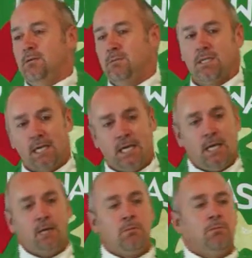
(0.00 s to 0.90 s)

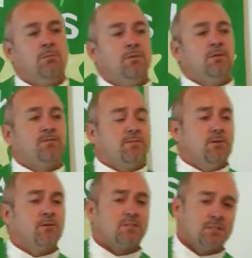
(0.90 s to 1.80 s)
became the
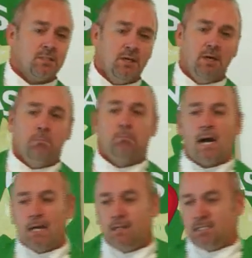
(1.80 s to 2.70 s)
first
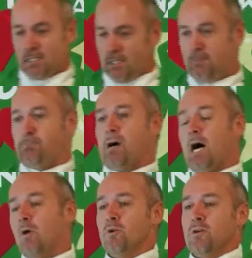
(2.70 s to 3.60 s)
piloted
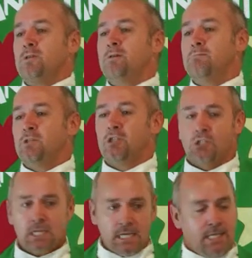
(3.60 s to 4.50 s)
powered
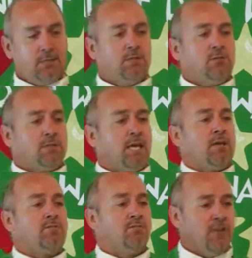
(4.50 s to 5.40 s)
machine to
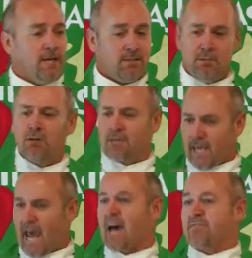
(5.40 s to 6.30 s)
take flight about
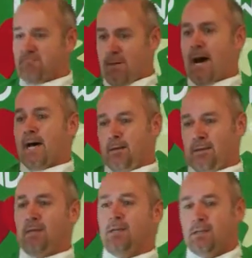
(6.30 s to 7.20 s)
half a mile
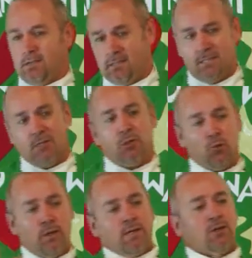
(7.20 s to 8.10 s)
until the
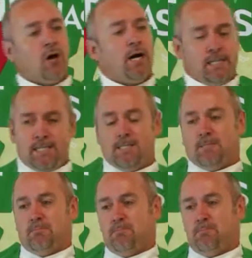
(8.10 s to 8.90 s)
wind caught it.